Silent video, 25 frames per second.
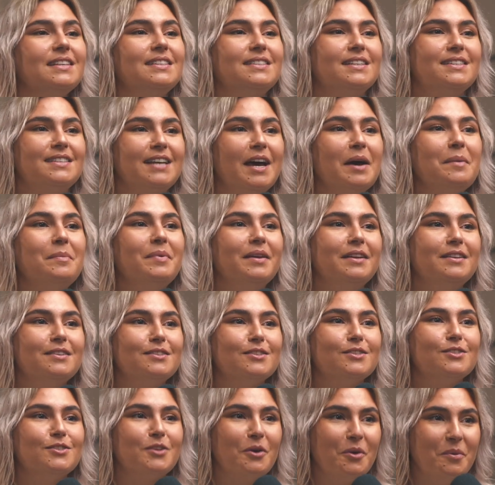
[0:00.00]
to tap
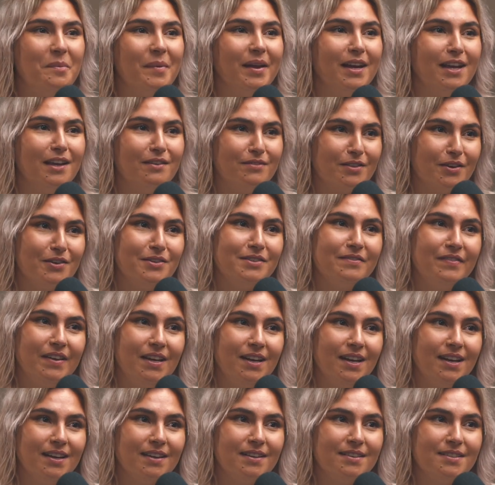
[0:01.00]
into so many of those
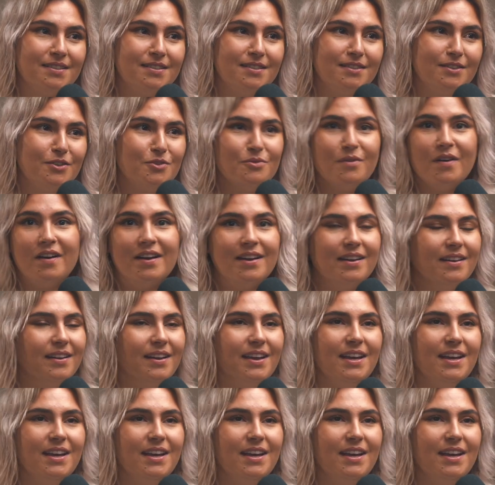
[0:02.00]
feelings. You're right.